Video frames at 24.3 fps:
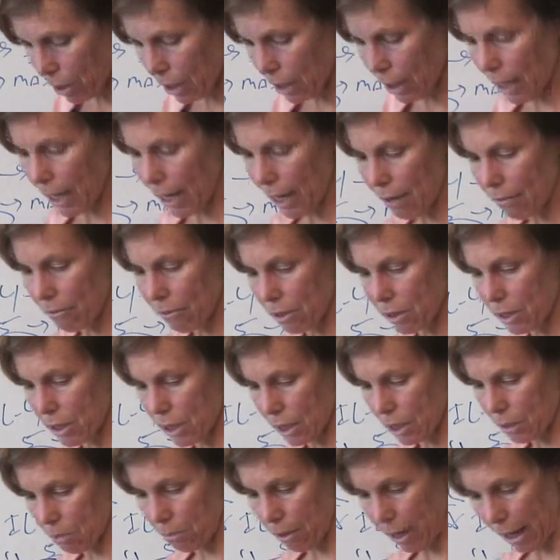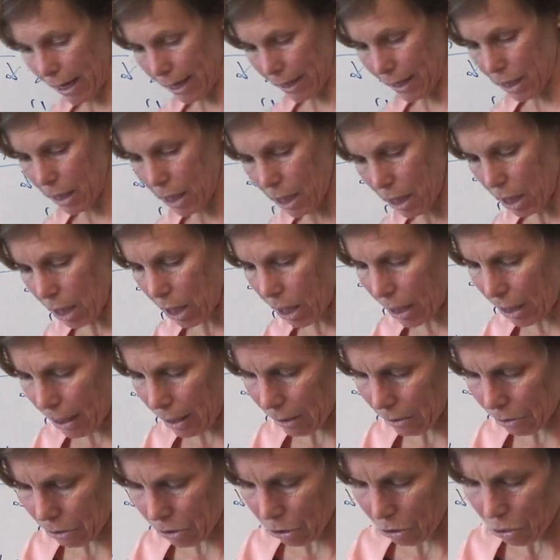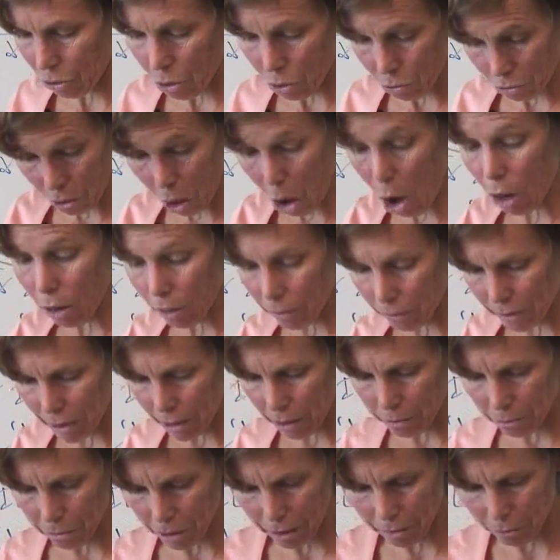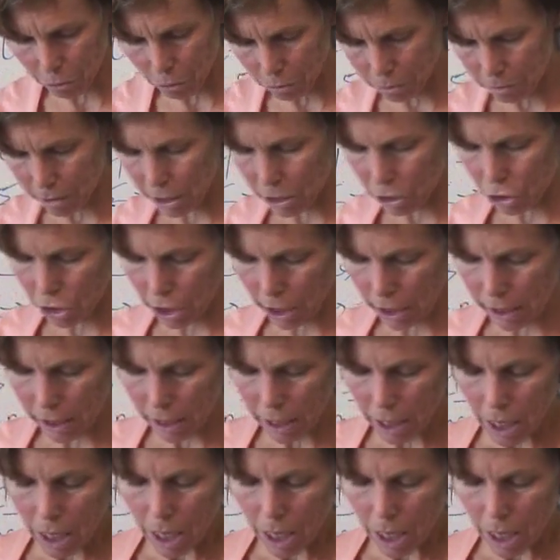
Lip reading: going to have a 6-pack. So all of the above would be G.